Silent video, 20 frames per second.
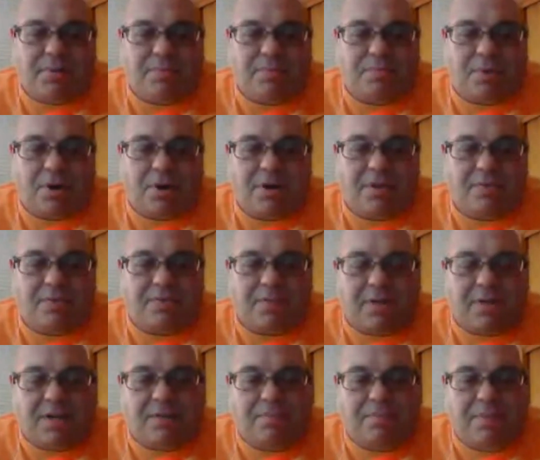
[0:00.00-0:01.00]
He's been
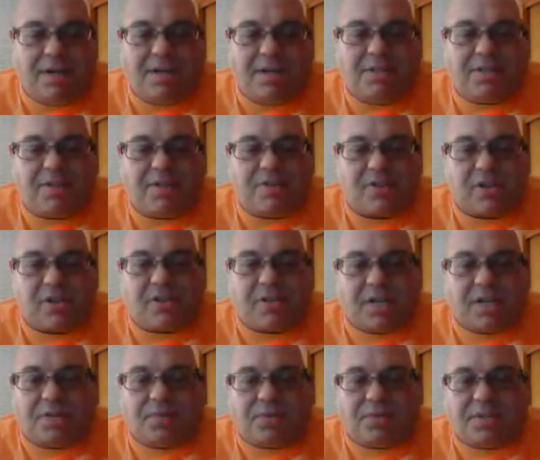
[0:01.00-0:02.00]
part of many
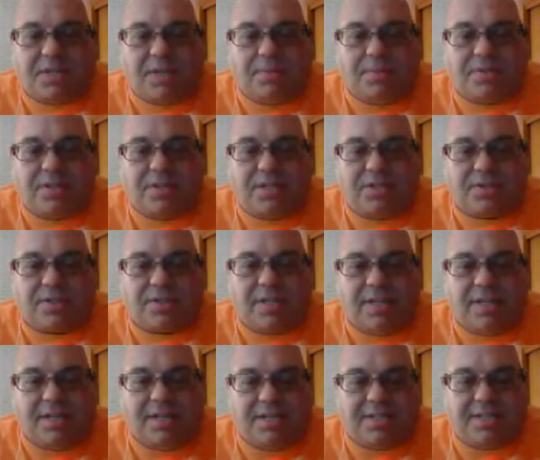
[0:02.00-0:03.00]
successful teams in
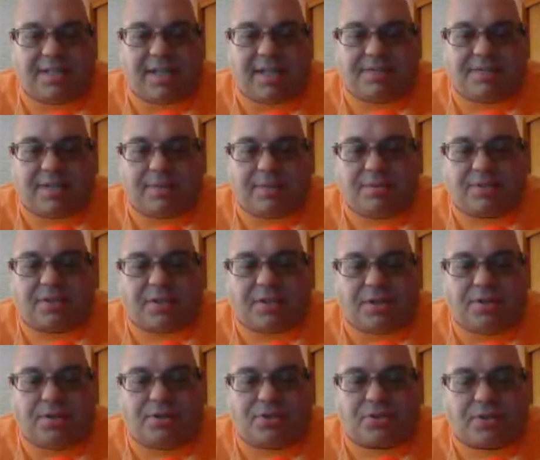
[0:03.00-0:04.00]
his lifetime
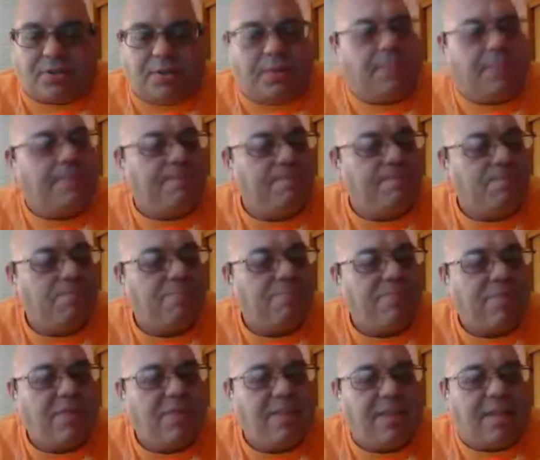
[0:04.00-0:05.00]
as a coach. So,
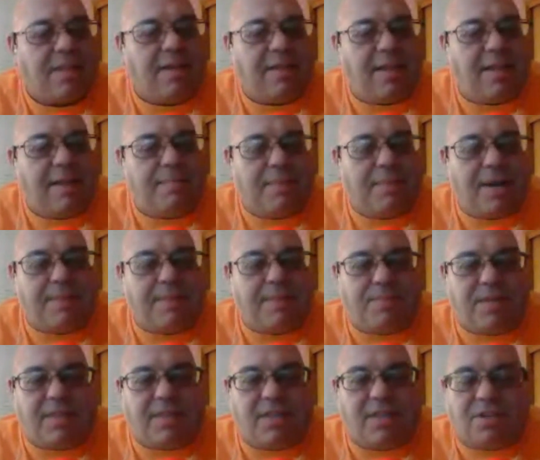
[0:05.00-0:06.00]

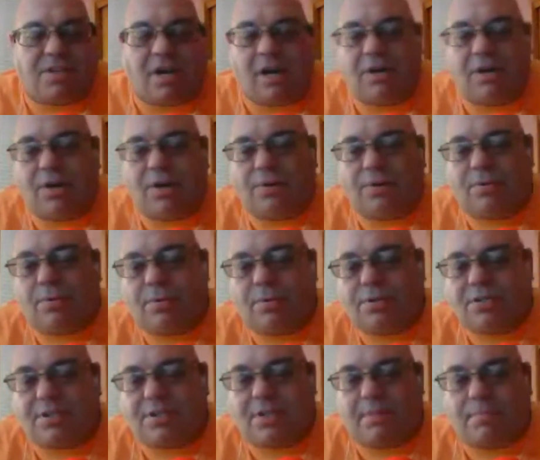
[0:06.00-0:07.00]
our coach was
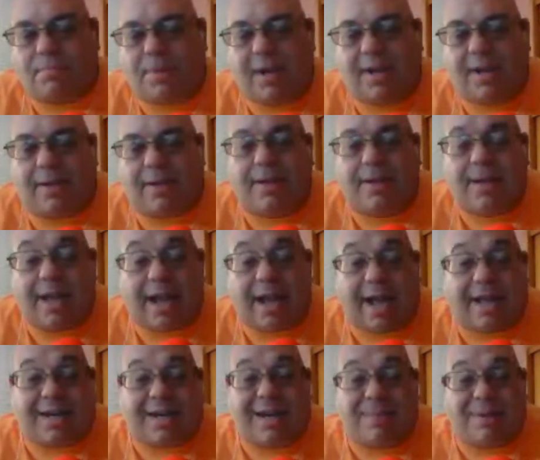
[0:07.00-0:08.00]

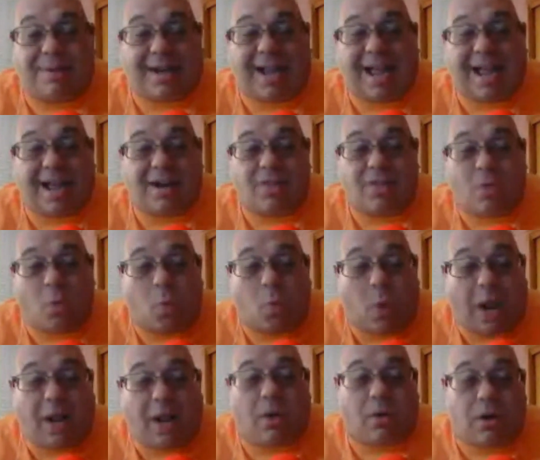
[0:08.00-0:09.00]
coming out of the
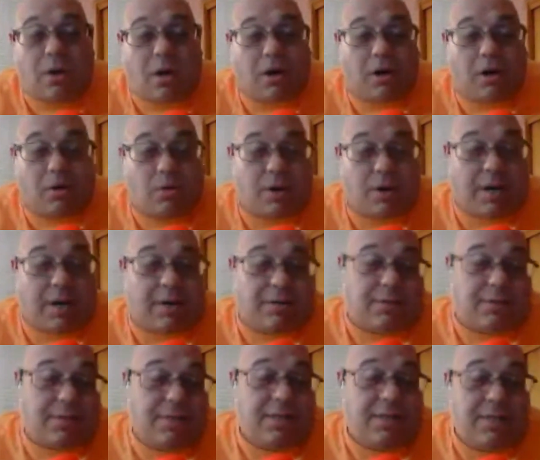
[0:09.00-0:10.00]
wild card round,
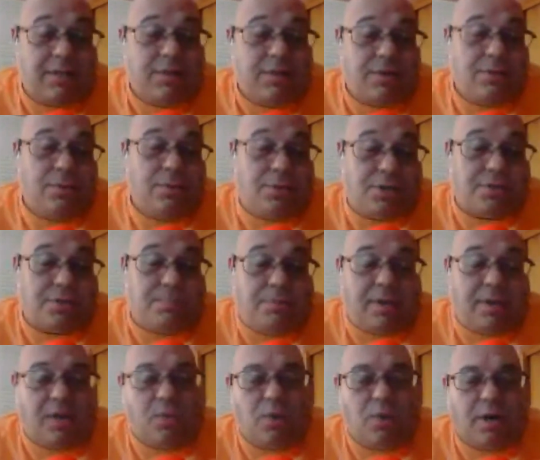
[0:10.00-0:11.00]
who just
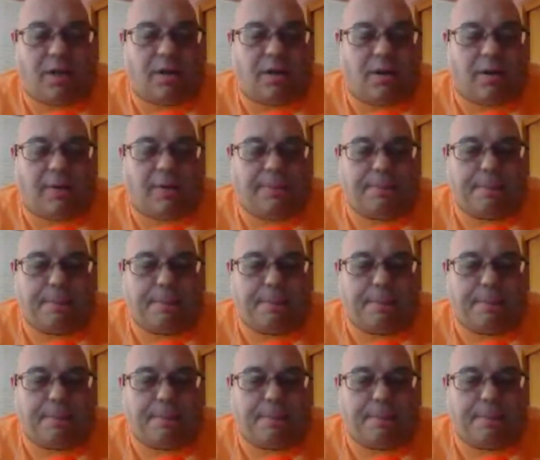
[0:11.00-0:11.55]
may win it all.